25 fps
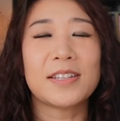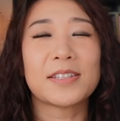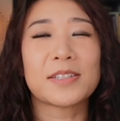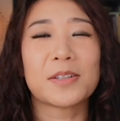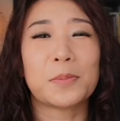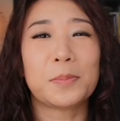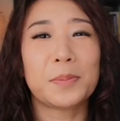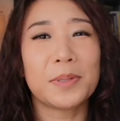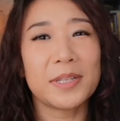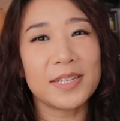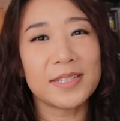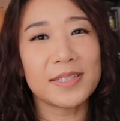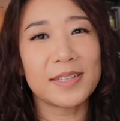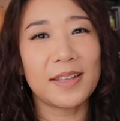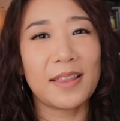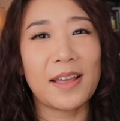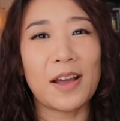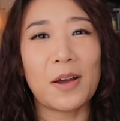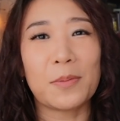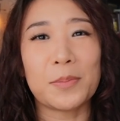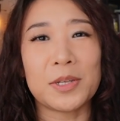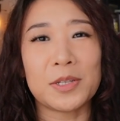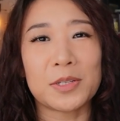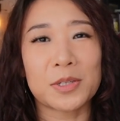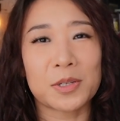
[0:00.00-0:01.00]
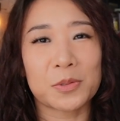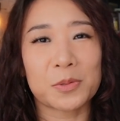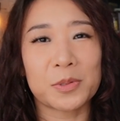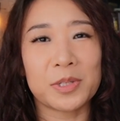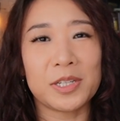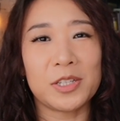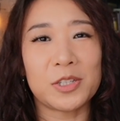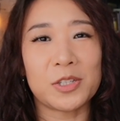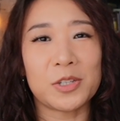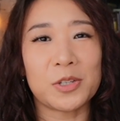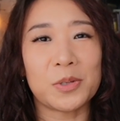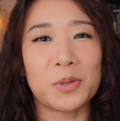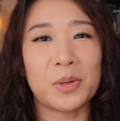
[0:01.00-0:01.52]
So please allow me to
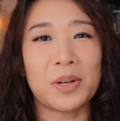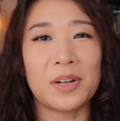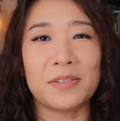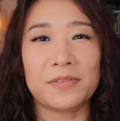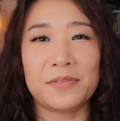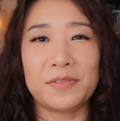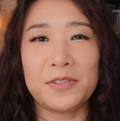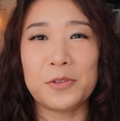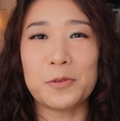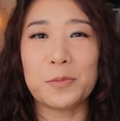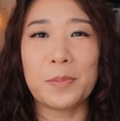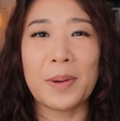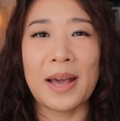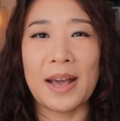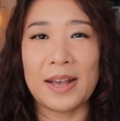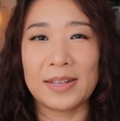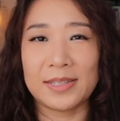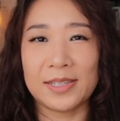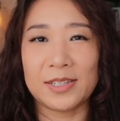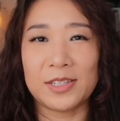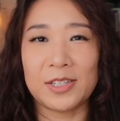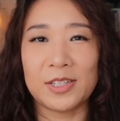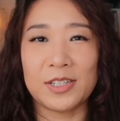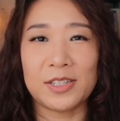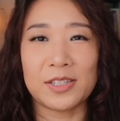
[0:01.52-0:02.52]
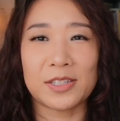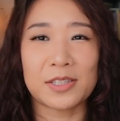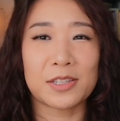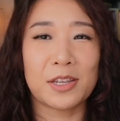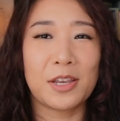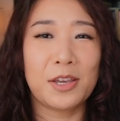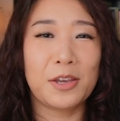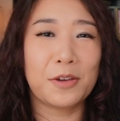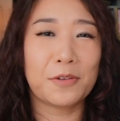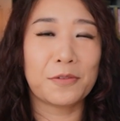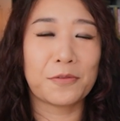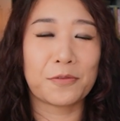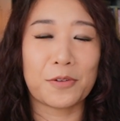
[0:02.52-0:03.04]
read you a few passages
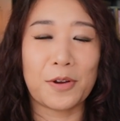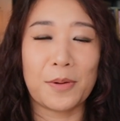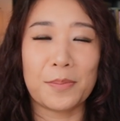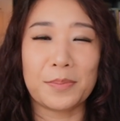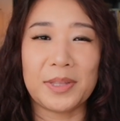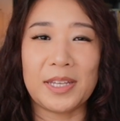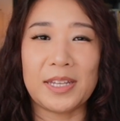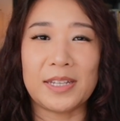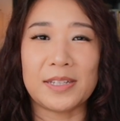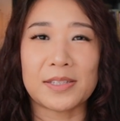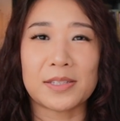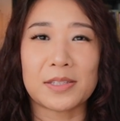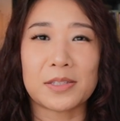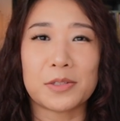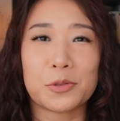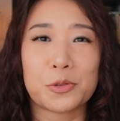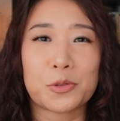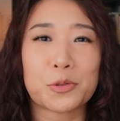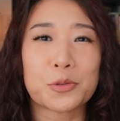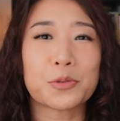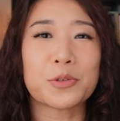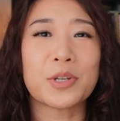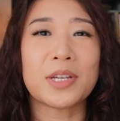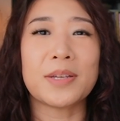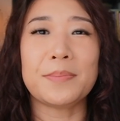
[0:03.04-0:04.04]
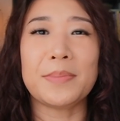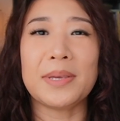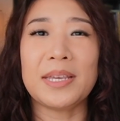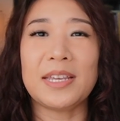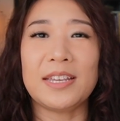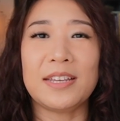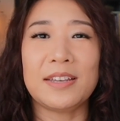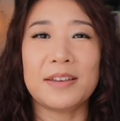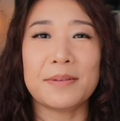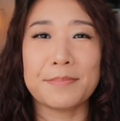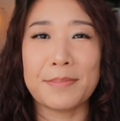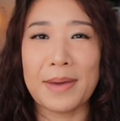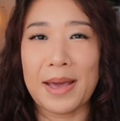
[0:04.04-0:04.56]
from this
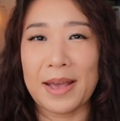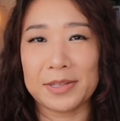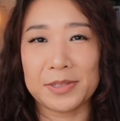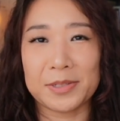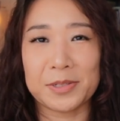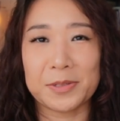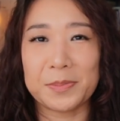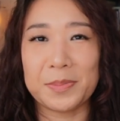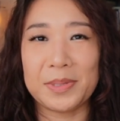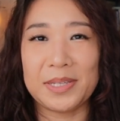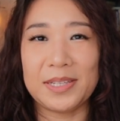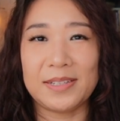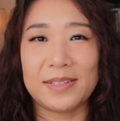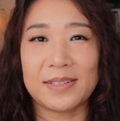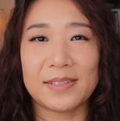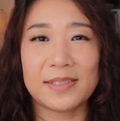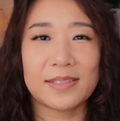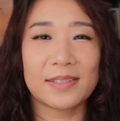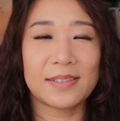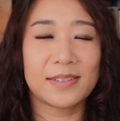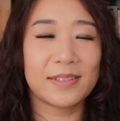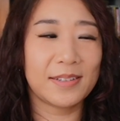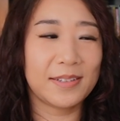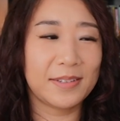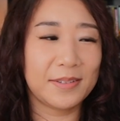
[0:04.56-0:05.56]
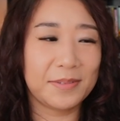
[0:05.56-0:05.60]
dreamy masterpiece.